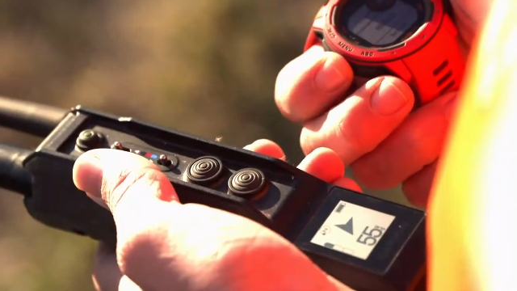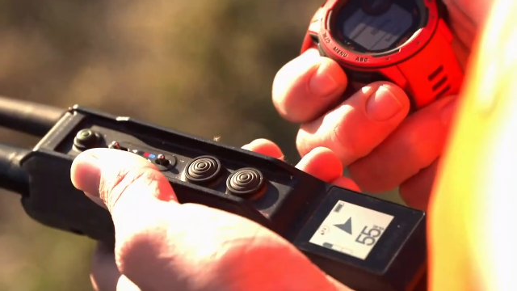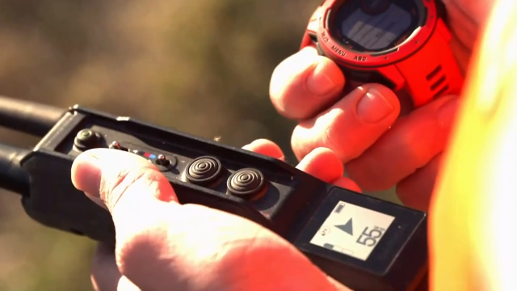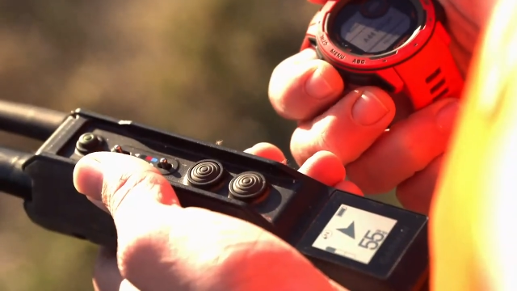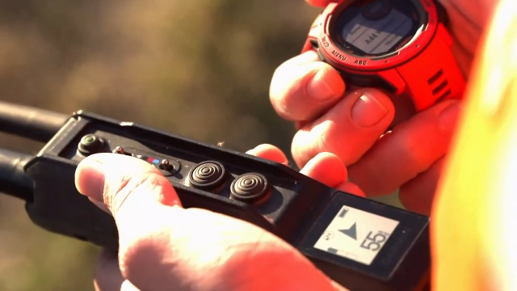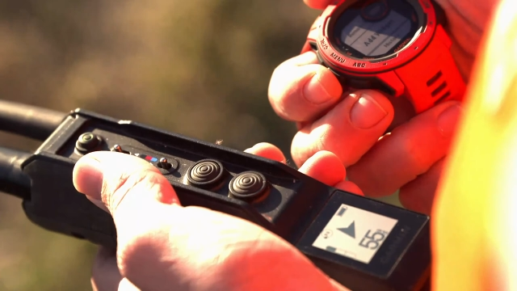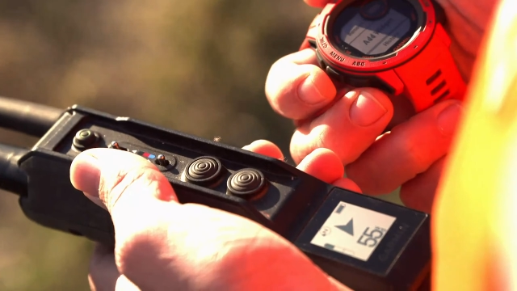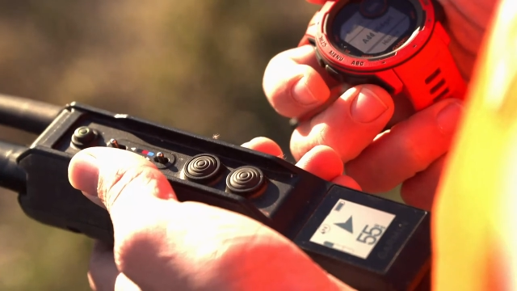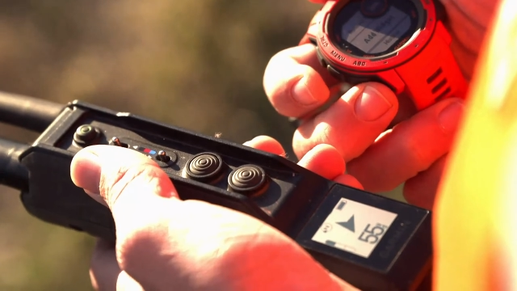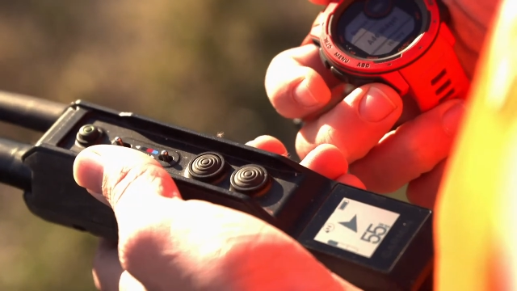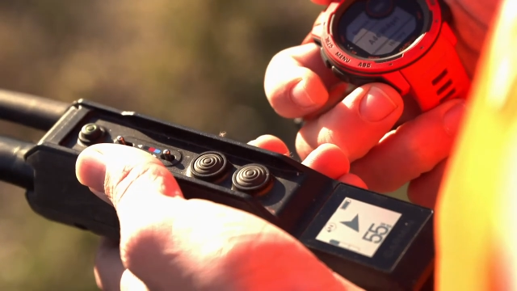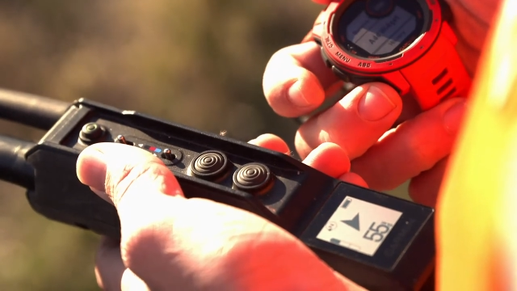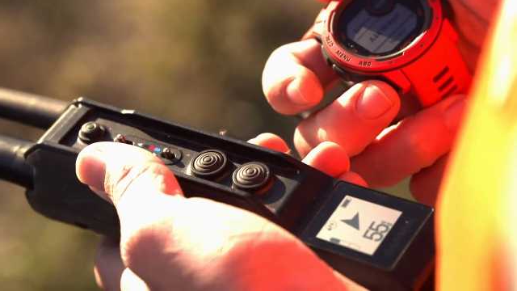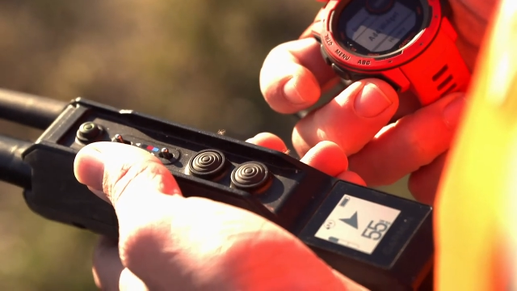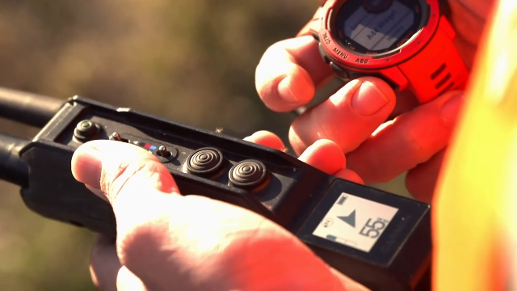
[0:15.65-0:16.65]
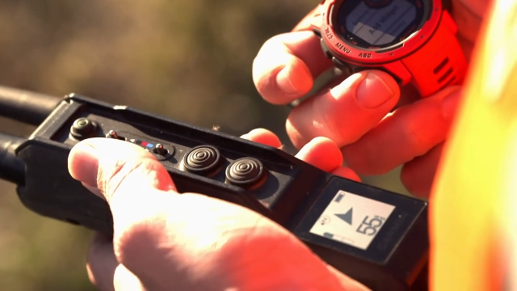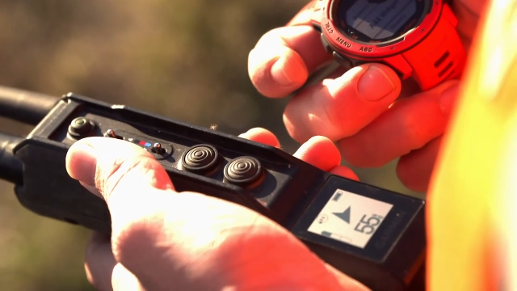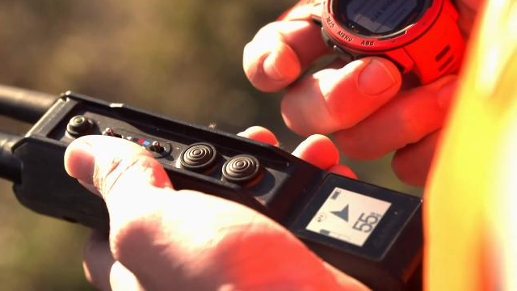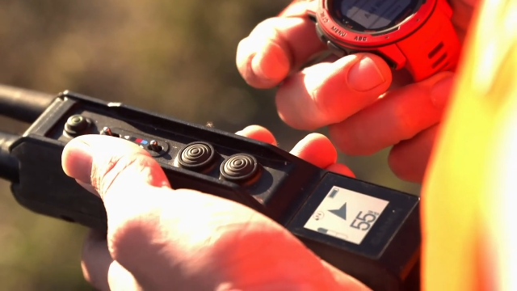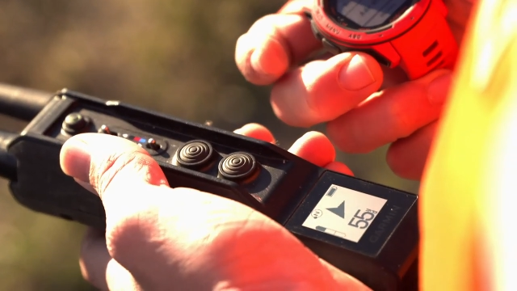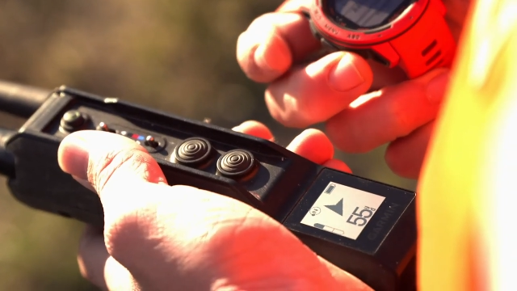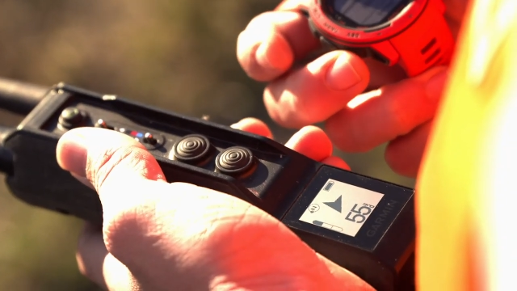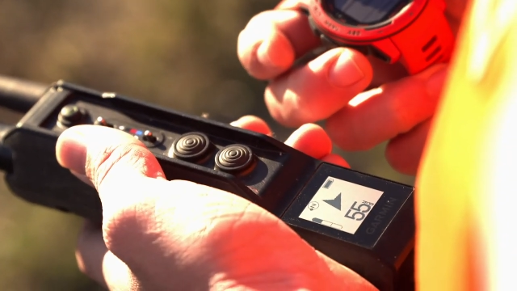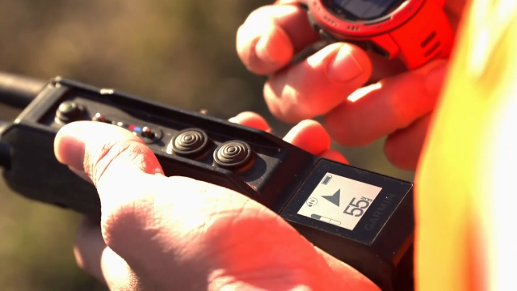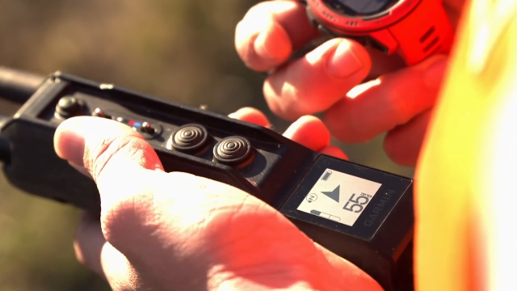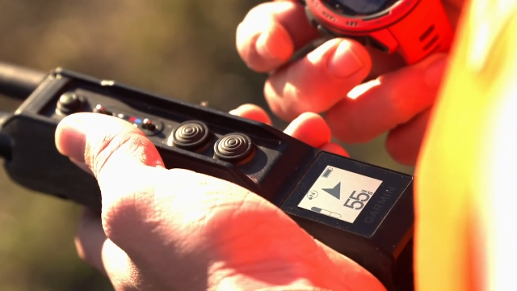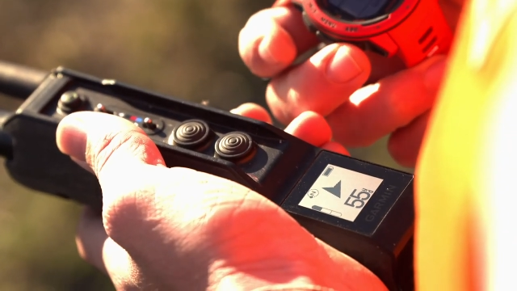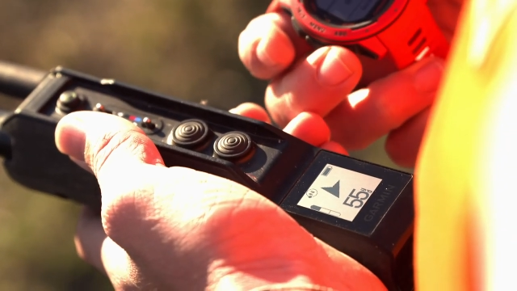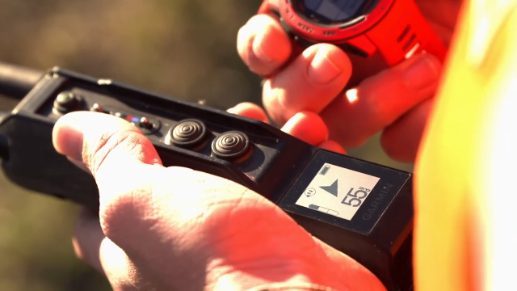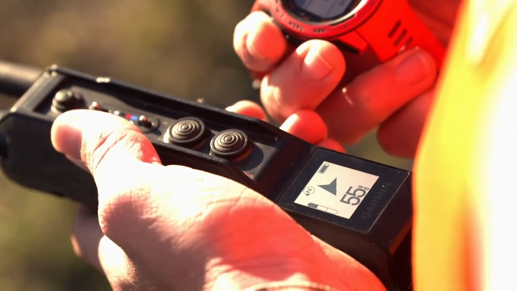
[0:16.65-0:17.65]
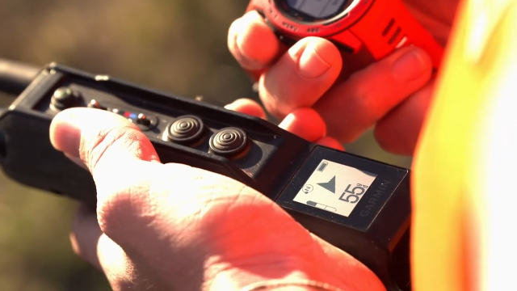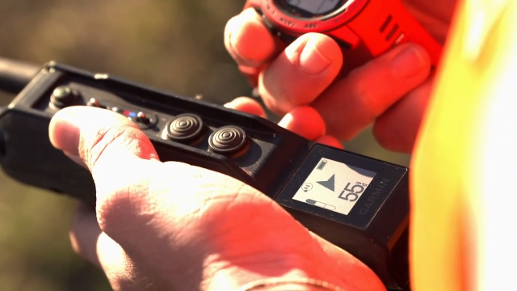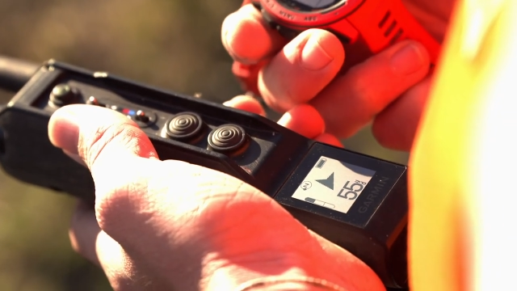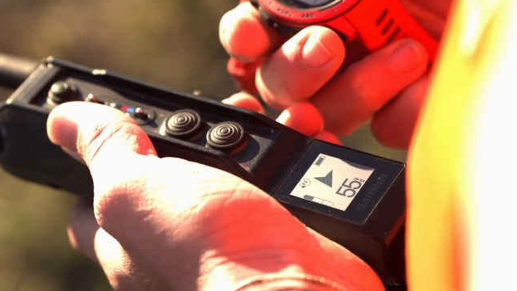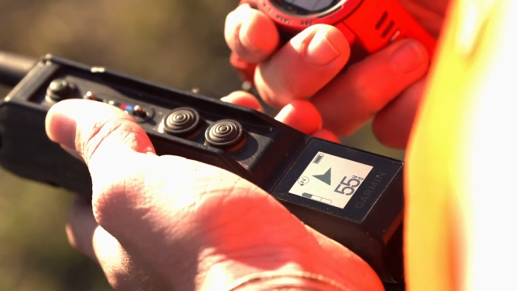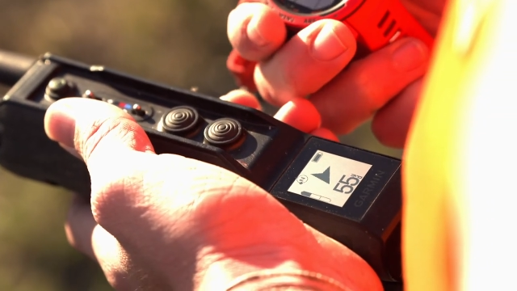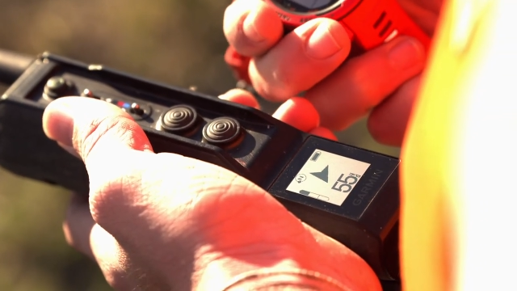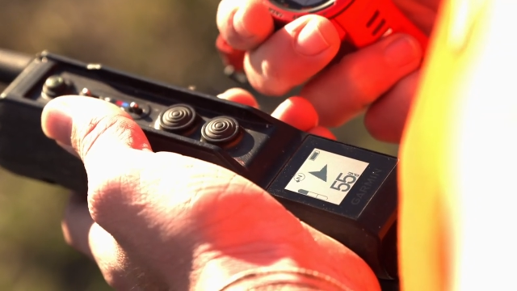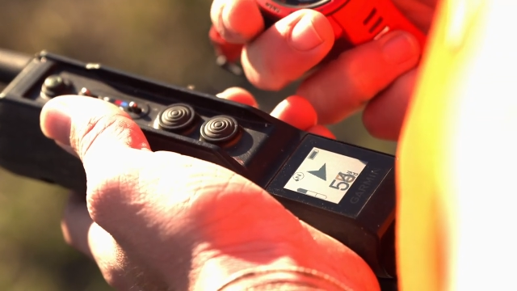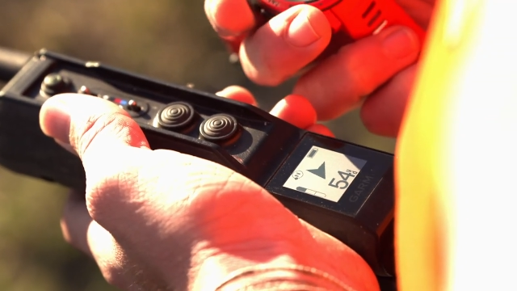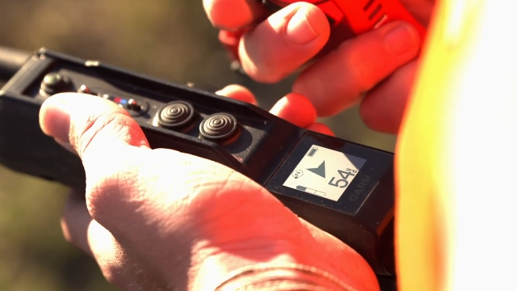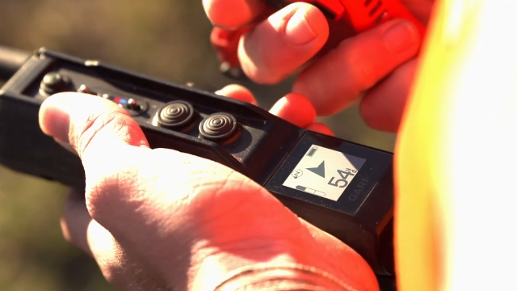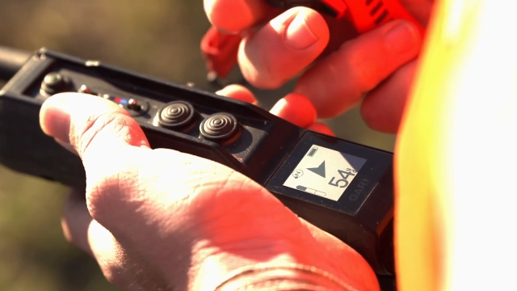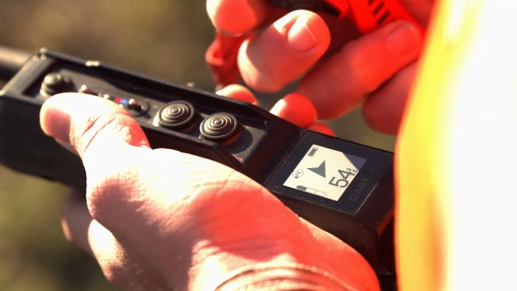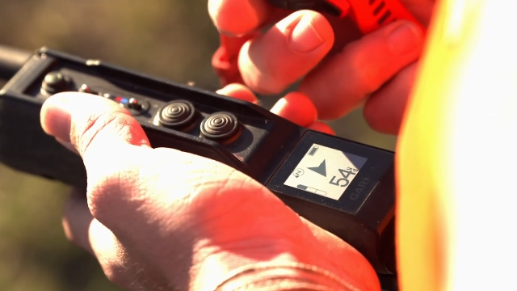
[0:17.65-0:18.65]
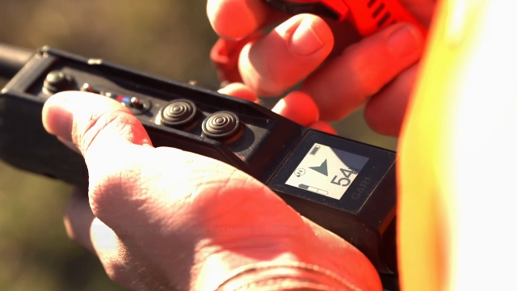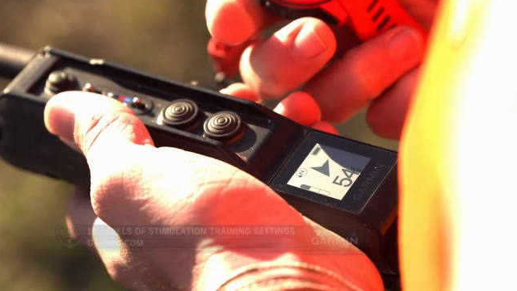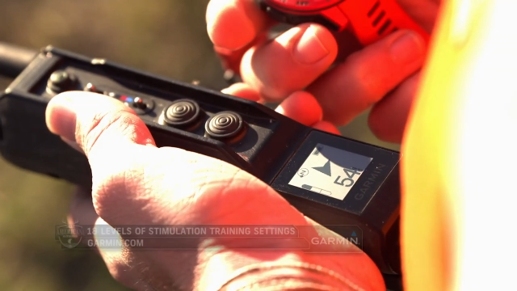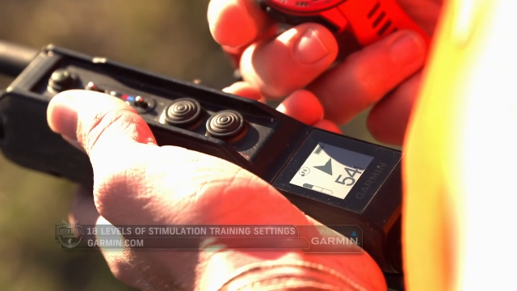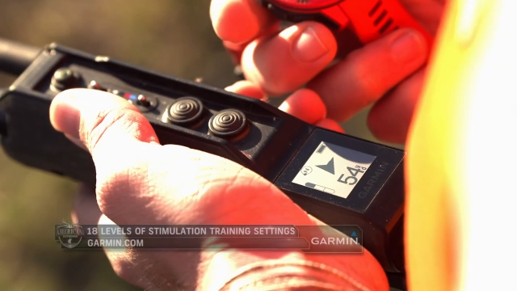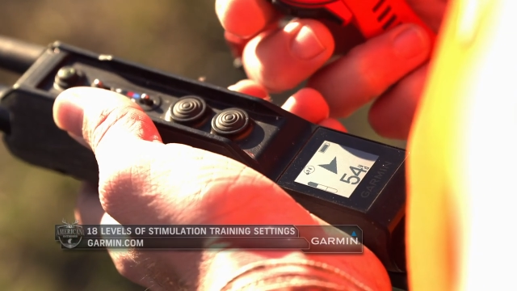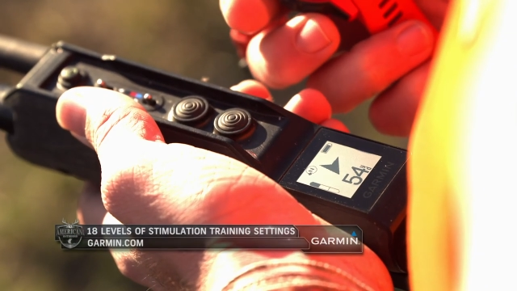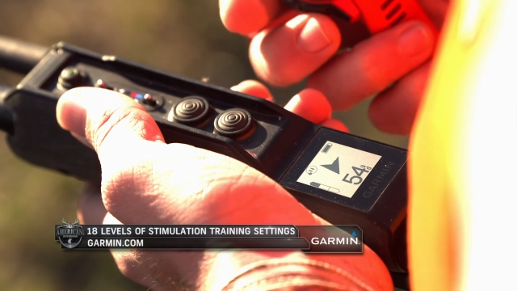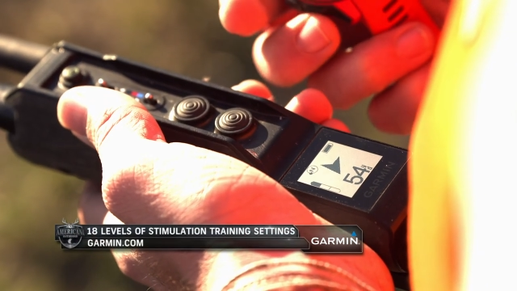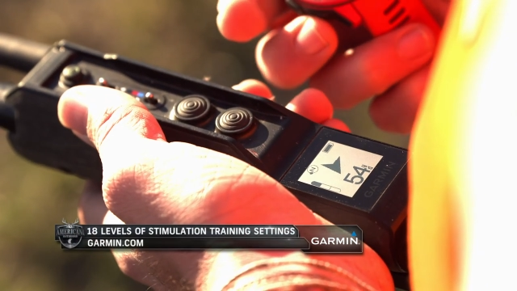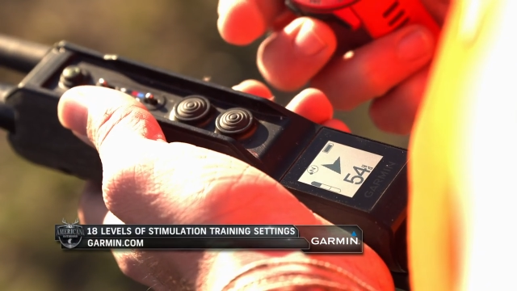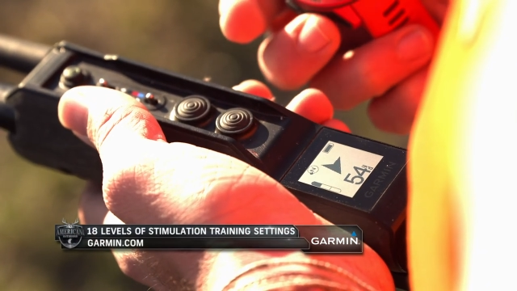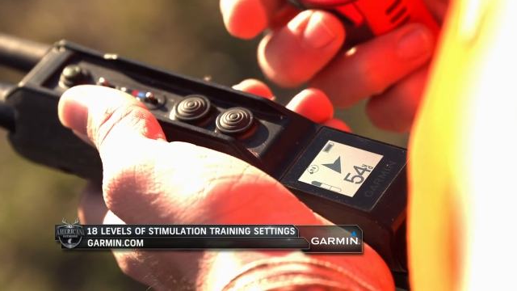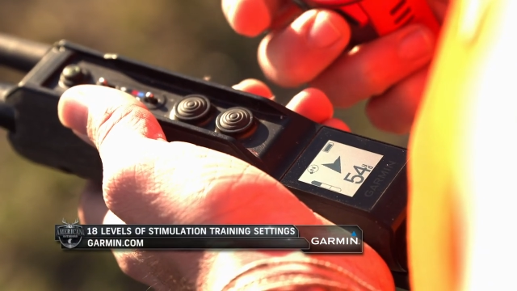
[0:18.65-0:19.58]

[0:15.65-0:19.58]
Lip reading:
No face is visible, so there are no lips to read.